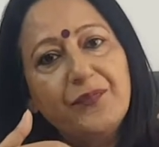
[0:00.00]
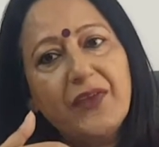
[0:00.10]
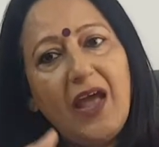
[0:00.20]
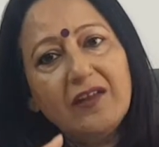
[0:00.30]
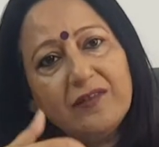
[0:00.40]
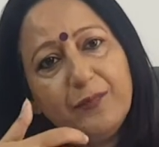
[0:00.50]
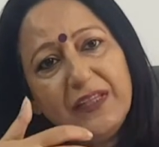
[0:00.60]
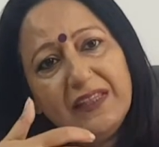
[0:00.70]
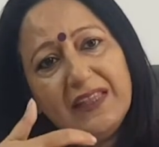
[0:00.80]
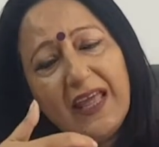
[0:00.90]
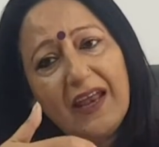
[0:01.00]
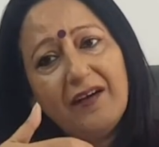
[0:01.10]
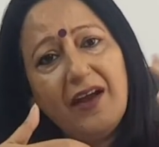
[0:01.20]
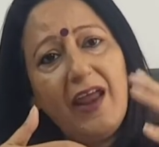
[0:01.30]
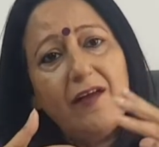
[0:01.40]
has been
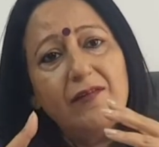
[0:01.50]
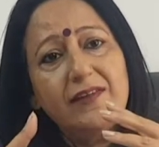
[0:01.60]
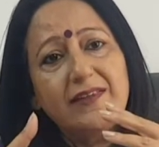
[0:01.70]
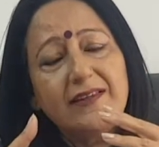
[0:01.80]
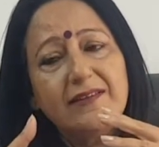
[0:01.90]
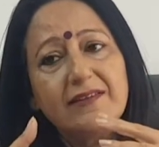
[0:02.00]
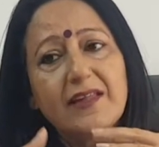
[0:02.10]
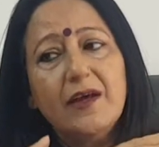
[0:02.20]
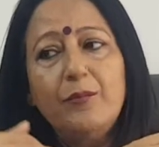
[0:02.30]
there ever since.